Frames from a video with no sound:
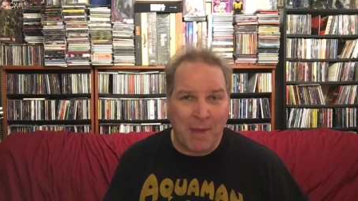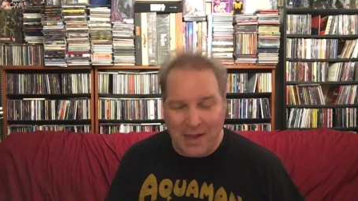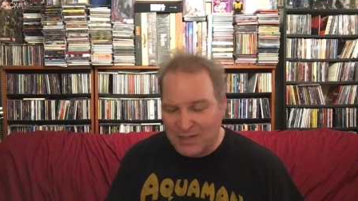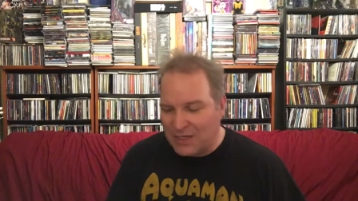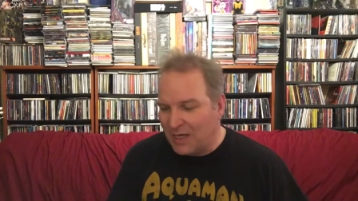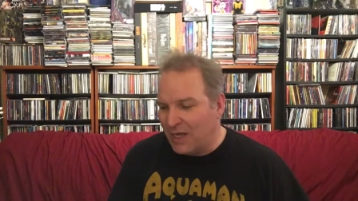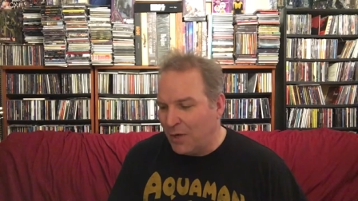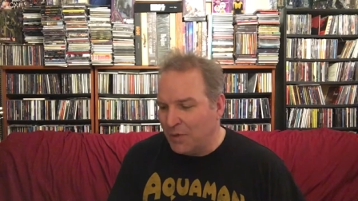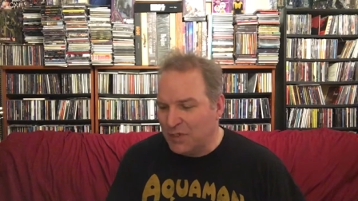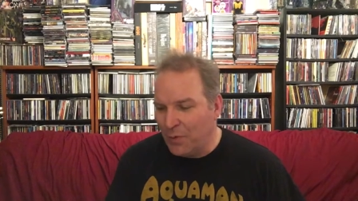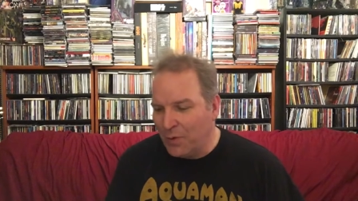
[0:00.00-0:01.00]
box set a year
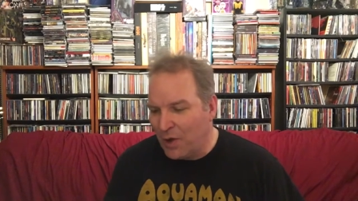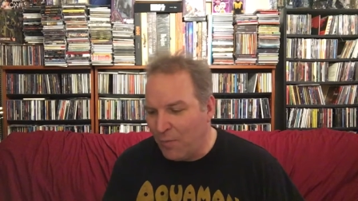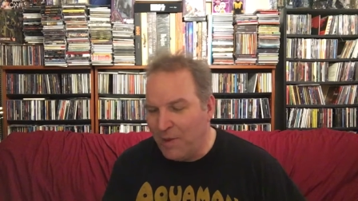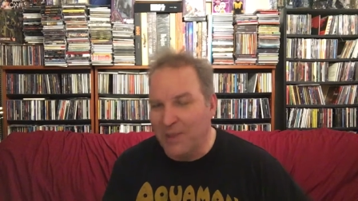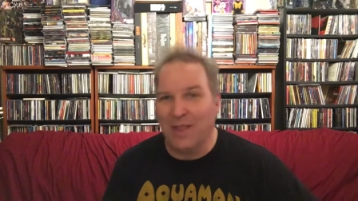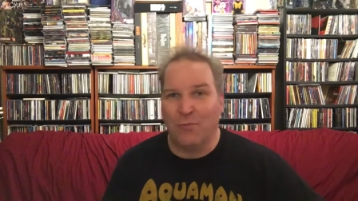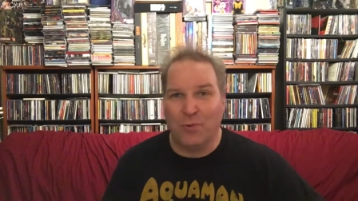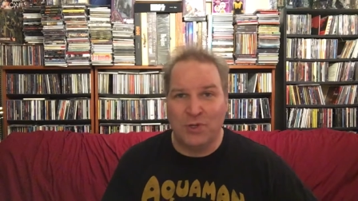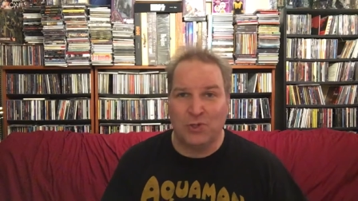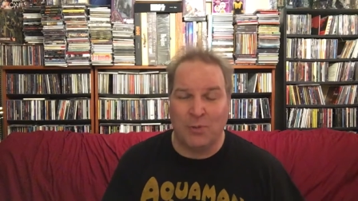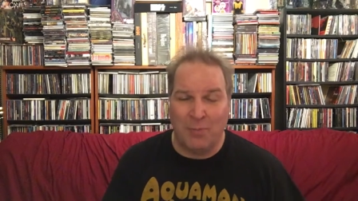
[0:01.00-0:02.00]
or so ago, but they
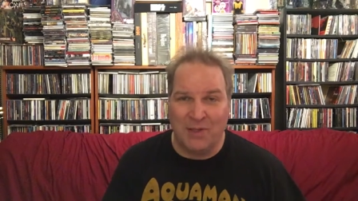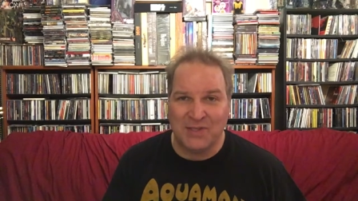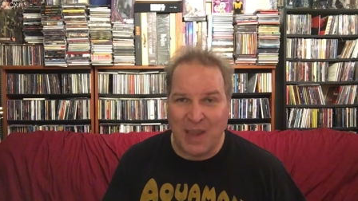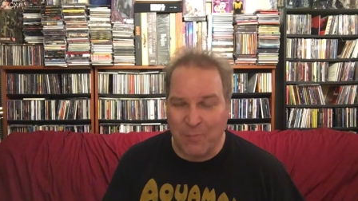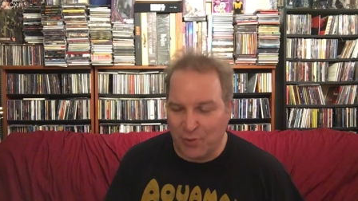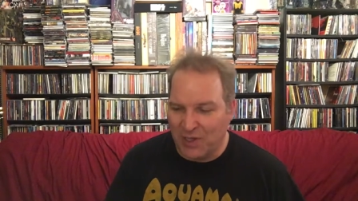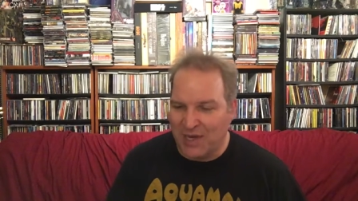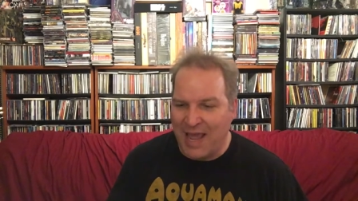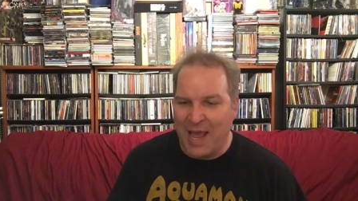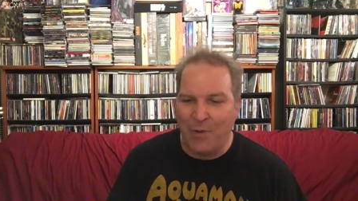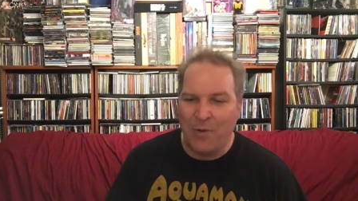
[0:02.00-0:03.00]
reissued them all separately
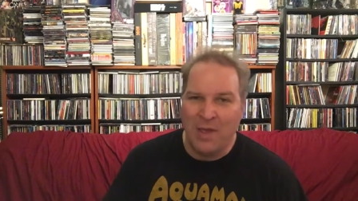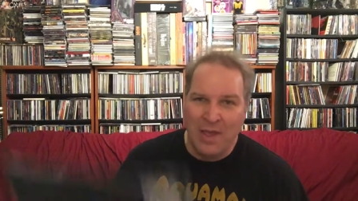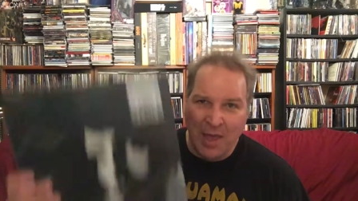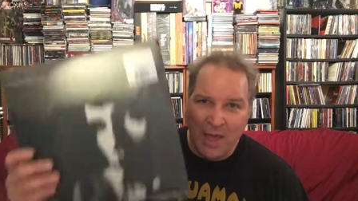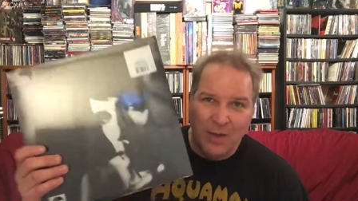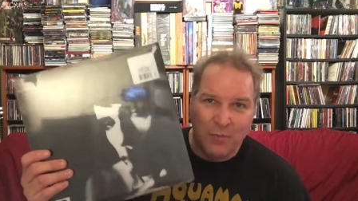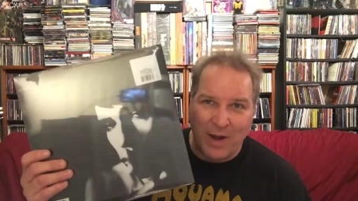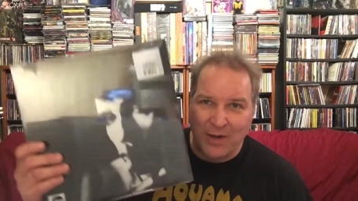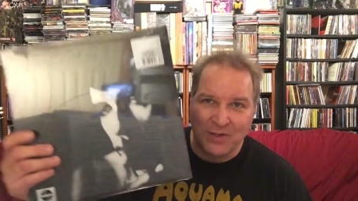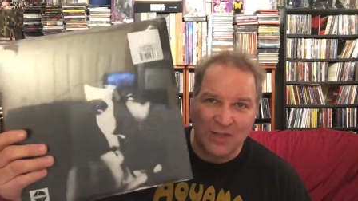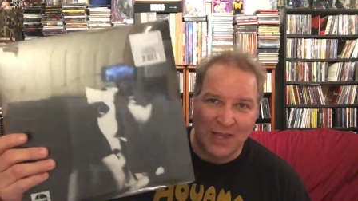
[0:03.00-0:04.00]
now.
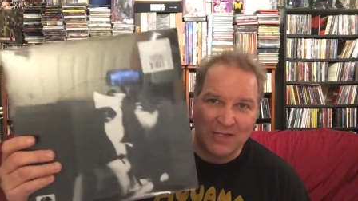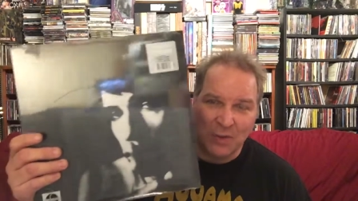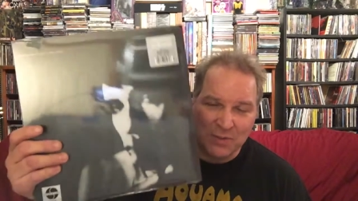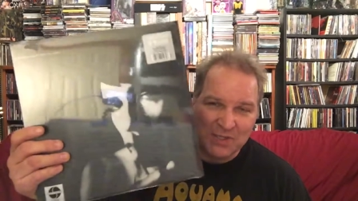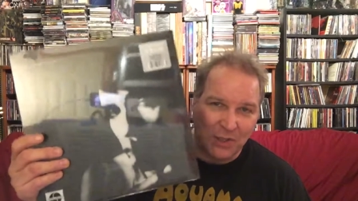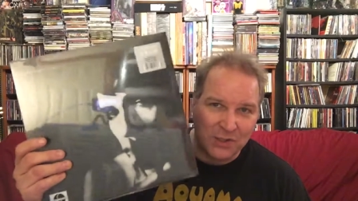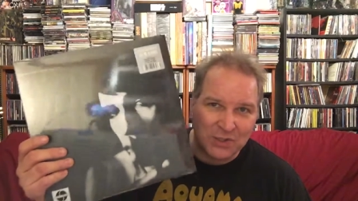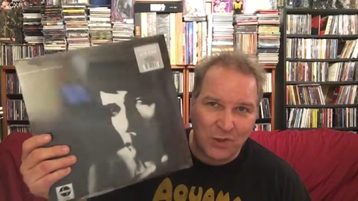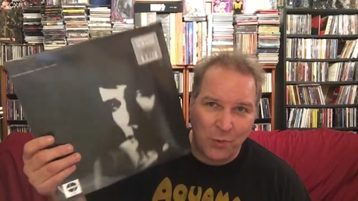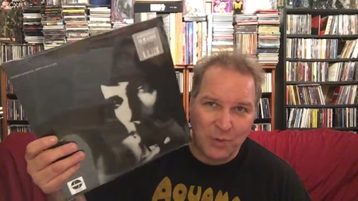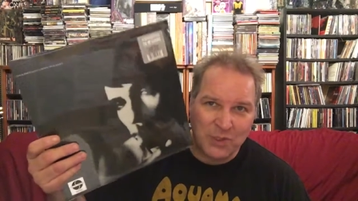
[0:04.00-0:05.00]
Records like Don't Tell a
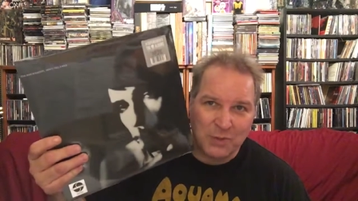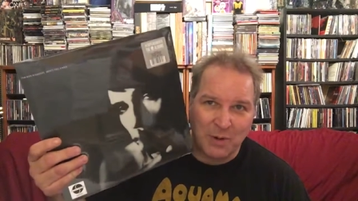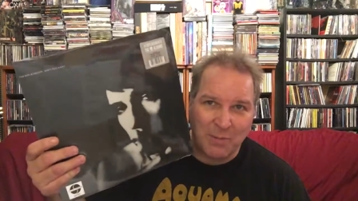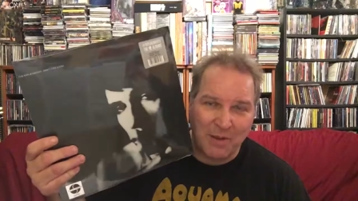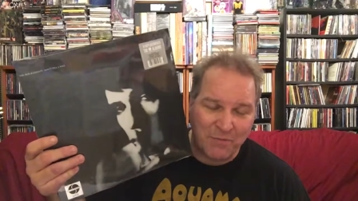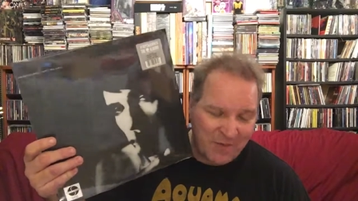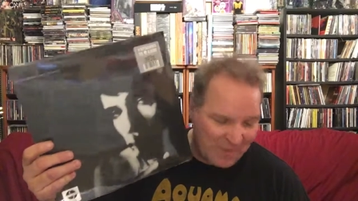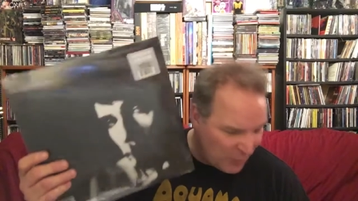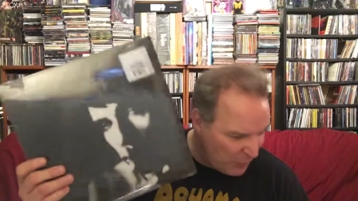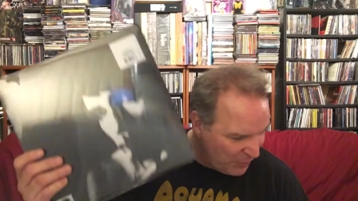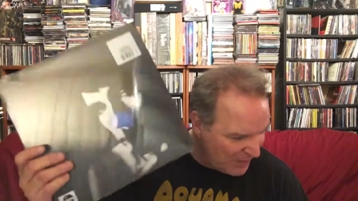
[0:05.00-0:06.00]
Soul, which is one of my
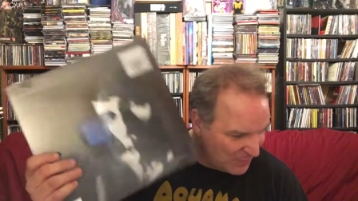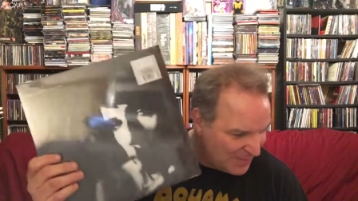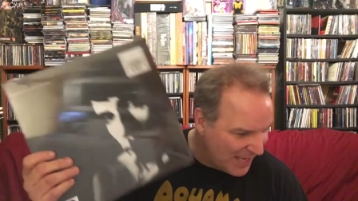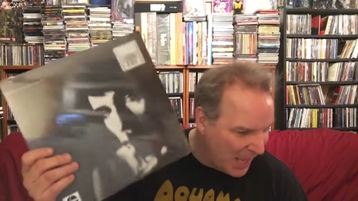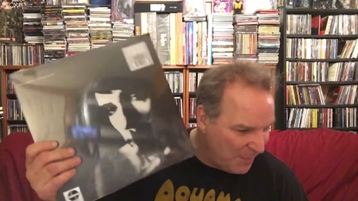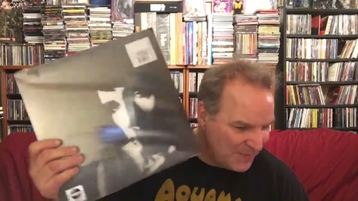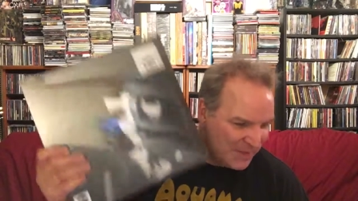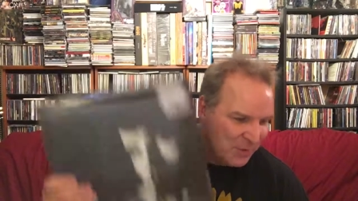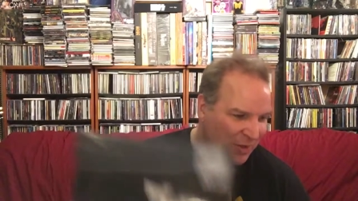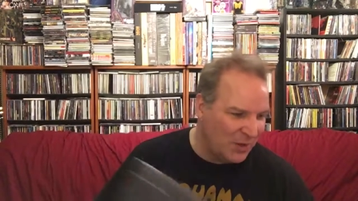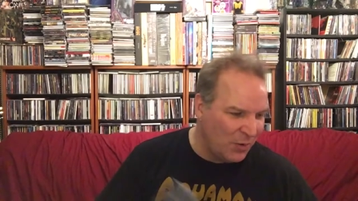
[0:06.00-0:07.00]
favorite Replacements albums,
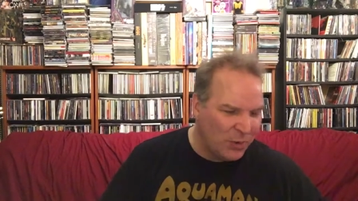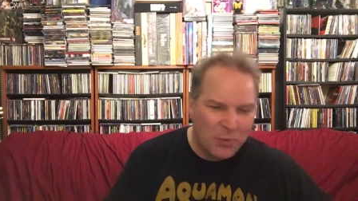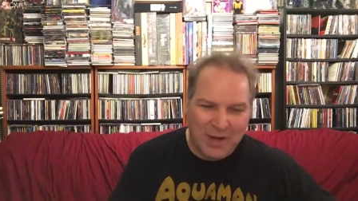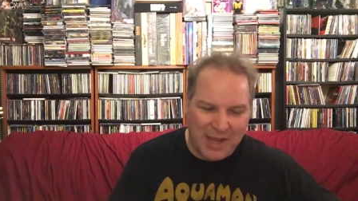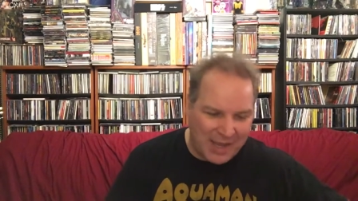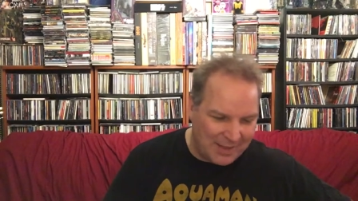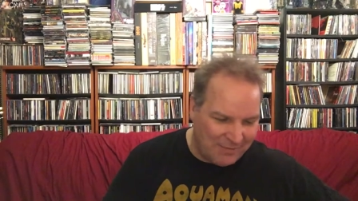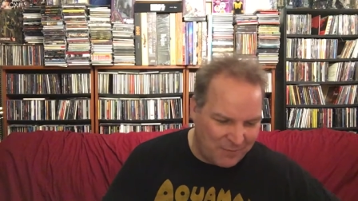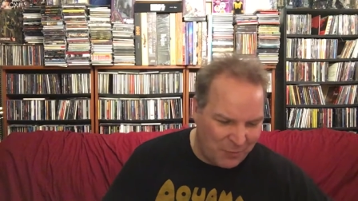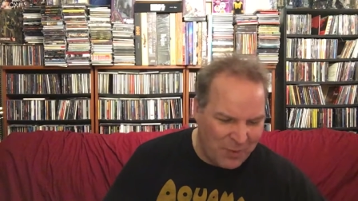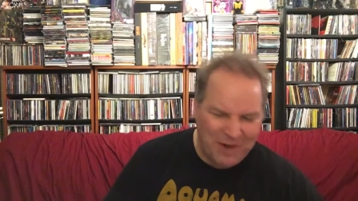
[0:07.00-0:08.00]
and the only one I,
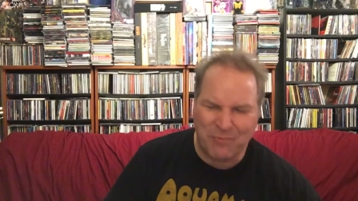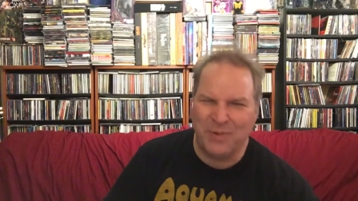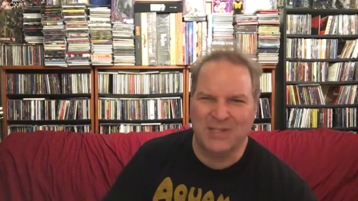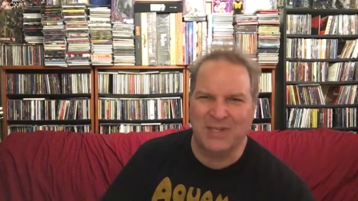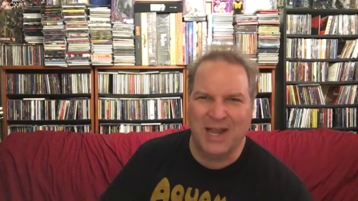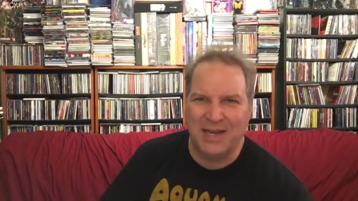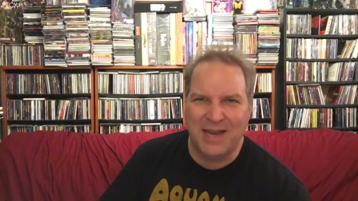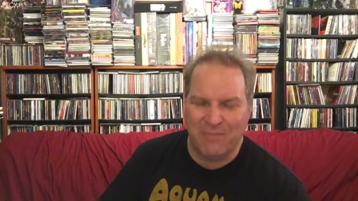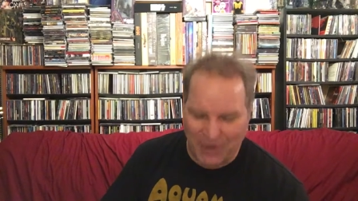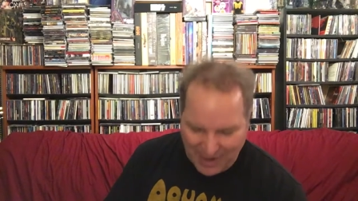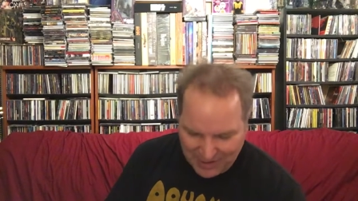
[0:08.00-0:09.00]
for whatever reason, I'd
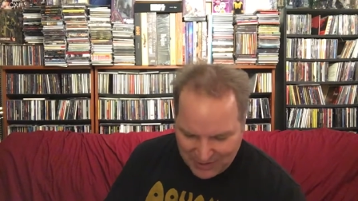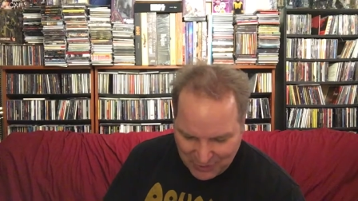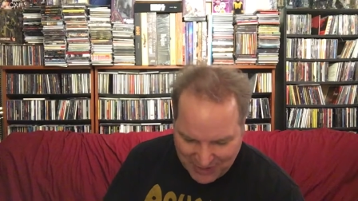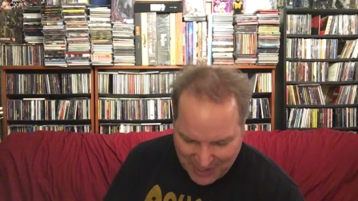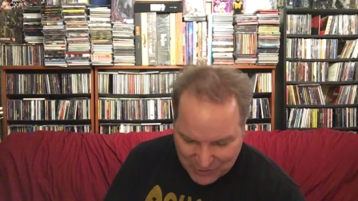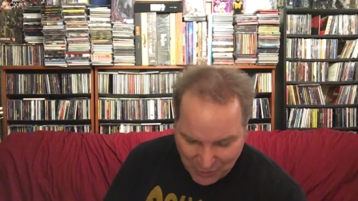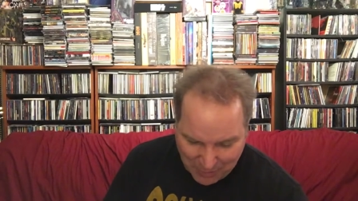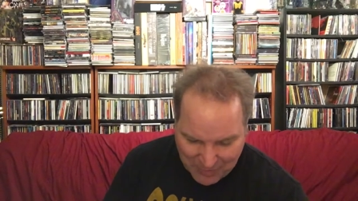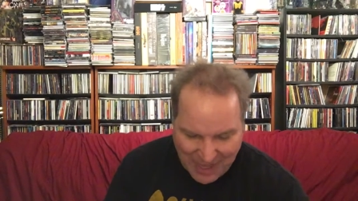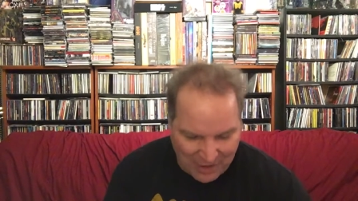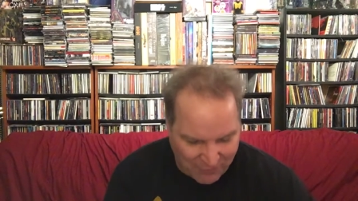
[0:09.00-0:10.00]
never gotten until now, so I'm
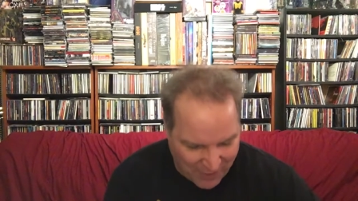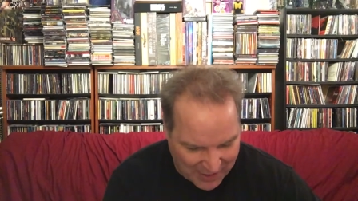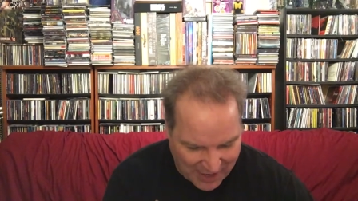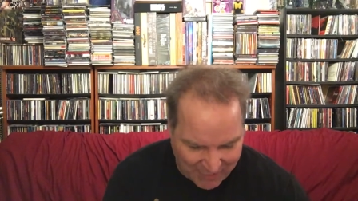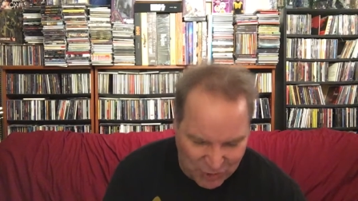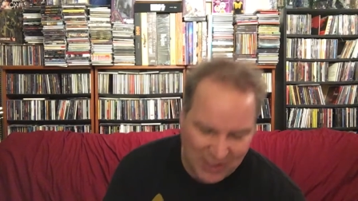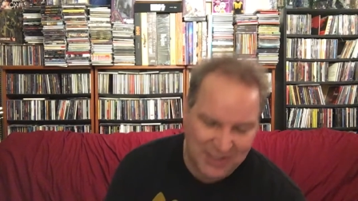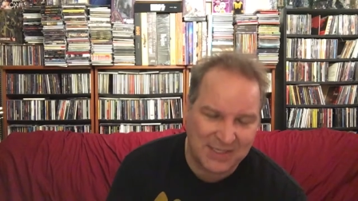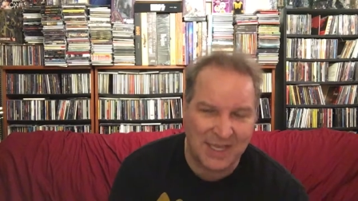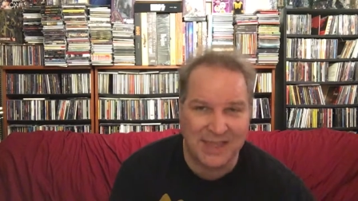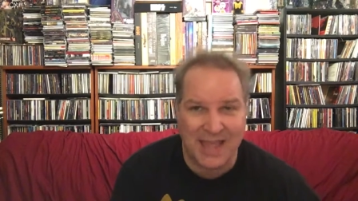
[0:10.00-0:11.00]
glad to finally have a
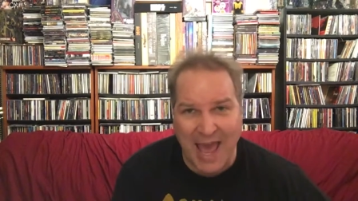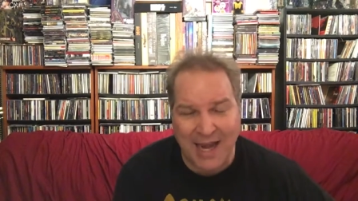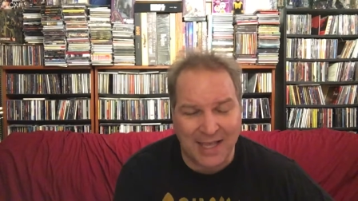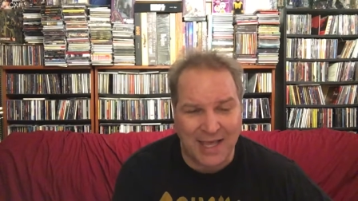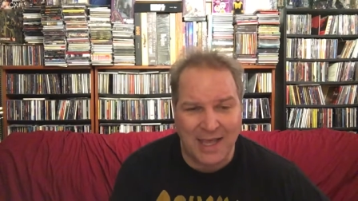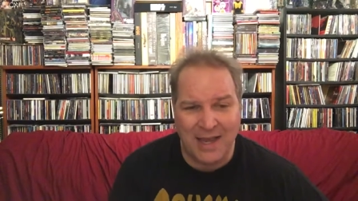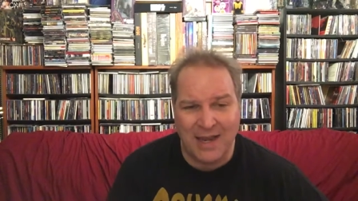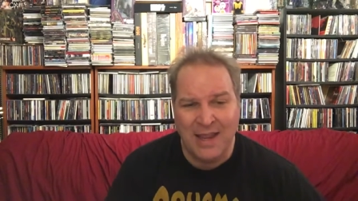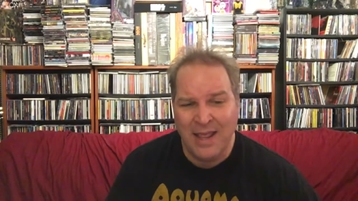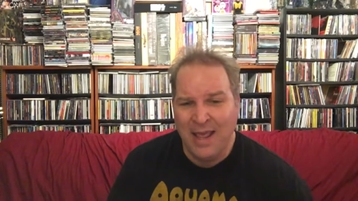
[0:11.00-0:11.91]
chance to get that again.